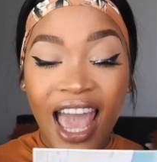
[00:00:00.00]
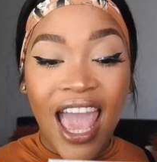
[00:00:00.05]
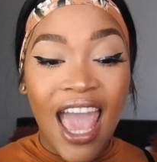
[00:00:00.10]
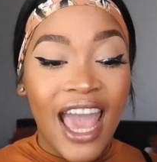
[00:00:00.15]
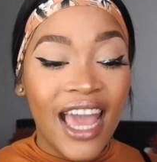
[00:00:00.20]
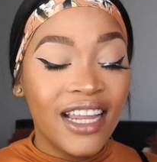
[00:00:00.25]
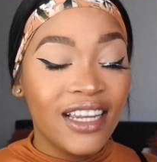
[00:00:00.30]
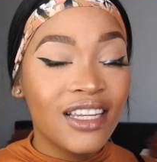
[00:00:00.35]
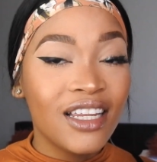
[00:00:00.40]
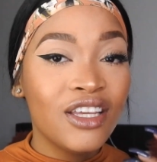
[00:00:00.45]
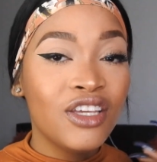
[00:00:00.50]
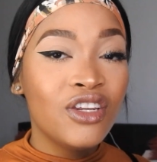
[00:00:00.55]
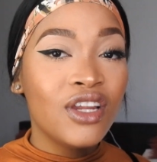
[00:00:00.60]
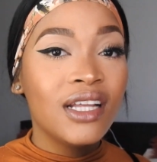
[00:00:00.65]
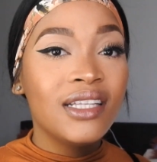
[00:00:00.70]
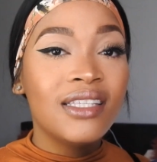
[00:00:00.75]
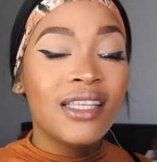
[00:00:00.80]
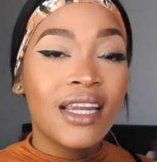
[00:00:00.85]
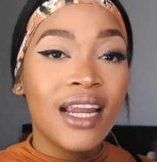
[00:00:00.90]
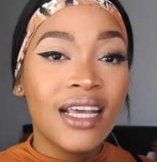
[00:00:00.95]
And you know,
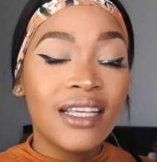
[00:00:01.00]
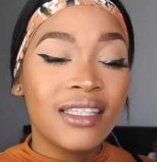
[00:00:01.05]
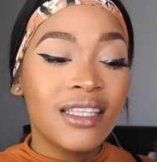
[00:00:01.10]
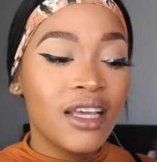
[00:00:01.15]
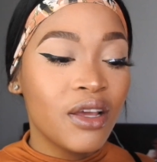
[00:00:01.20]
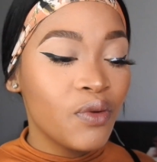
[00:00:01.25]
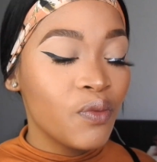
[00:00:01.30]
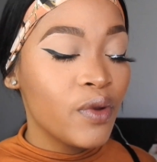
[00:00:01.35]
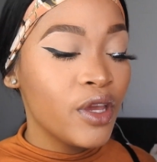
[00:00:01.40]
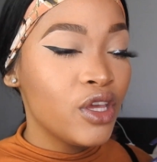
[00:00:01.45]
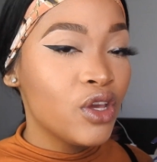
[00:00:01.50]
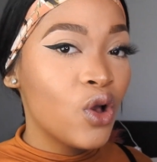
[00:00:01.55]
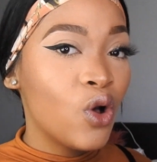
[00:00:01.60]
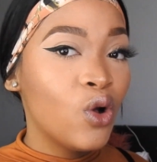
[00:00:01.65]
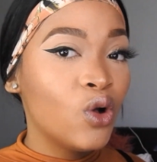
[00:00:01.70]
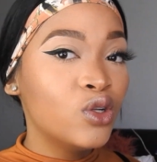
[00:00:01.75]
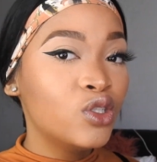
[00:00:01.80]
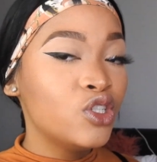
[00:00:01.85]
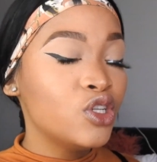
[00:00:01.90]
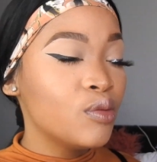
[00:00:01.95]
it's a nice thing, when you
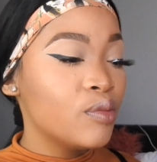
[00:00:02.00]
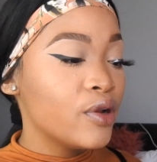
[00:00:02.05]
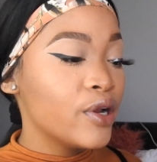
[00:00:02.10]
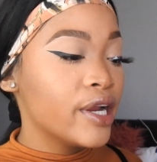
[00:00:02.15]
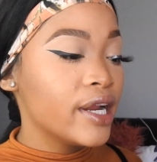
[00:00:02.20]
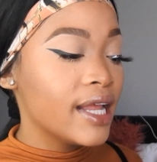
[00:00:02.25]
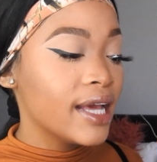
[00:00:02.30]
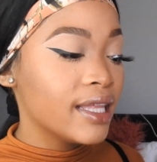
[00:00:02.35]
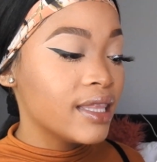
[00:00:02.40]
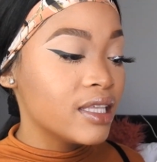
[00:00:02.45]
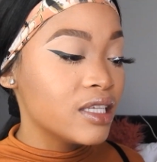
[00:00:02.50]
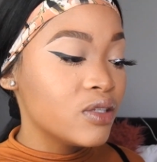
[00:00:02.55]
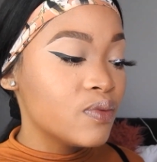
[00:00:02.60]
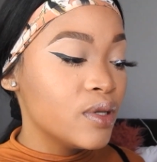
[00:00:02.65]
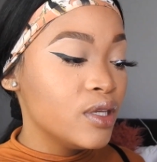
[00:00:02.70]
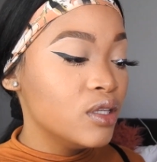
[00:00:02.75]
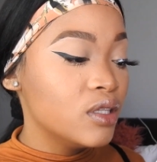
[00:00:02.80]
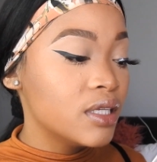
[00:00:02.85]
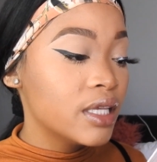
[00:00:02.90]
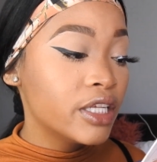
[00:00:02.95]
hold your mirror like this,
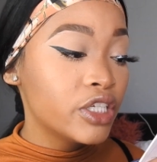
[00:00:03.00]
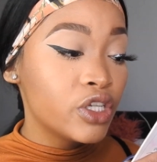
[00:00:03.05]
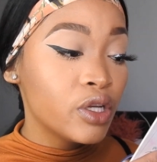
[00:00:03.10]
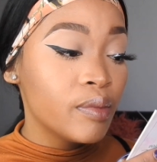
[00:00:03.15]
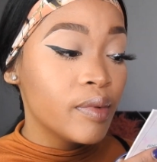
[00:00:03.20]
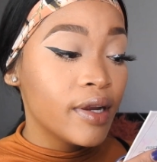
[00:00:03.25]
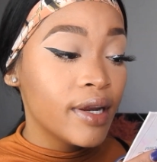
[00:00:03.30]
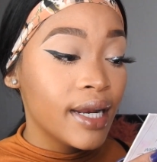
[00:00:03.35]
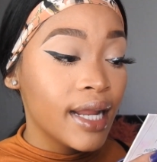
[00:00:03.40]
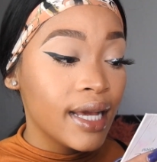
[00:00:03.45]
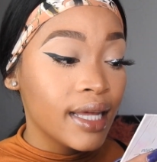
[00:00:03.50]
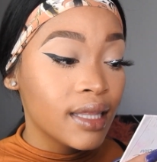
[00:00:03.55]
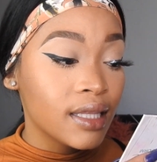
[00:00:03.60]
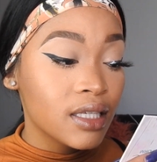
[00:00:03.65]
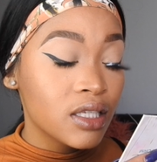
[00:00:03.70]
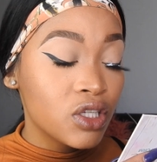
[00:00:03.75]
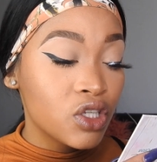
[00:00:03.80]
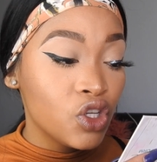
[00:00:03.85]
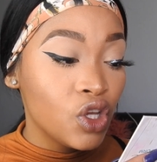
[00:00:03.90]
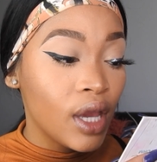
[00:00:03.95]
when you tilt your mirror like
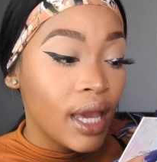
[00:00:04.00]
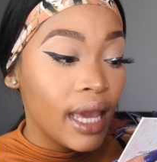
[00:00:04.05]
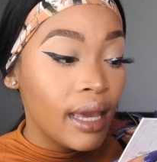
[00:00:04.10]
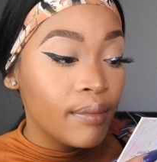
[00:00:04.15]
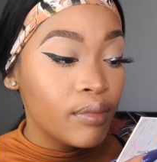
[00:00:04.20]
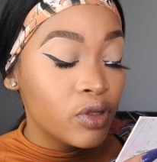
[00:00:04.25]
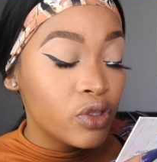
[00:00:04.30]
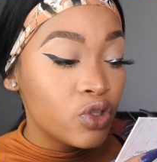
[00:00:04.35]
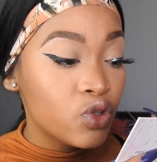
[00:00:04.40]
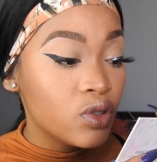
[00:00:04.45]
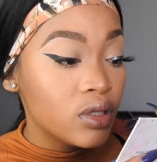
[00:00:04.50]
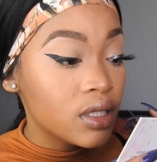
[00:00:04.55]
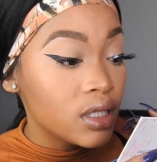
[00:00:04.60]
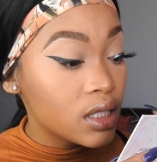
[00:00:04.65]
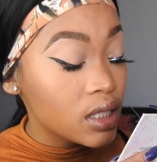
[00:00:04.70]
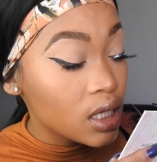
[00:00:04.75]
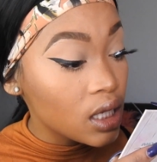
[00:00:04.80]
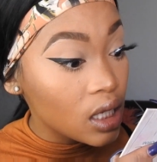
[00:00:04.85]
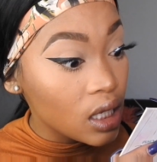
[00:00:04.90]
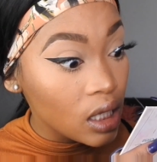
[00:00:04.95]
this, you're able to
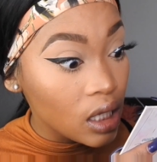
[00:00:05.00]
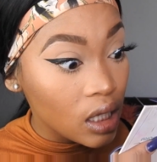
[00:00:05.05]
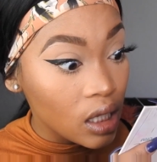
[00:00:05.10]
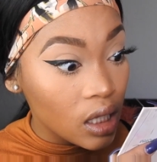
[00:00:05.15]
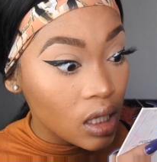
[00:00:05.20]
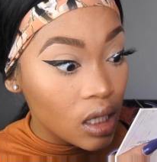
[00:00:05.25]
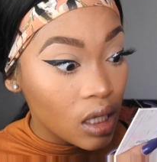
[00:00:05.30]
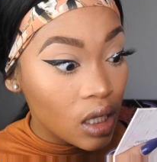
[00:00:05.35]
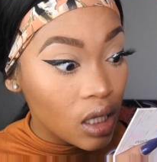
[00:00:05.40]
see